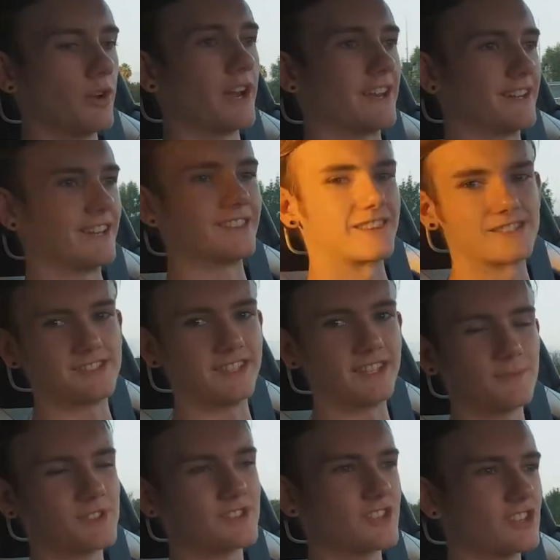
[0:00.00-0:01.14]
and get the
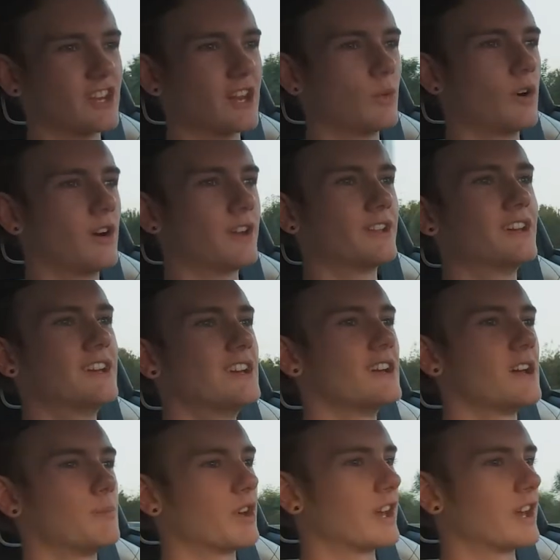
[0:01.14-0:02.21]
seating position I want,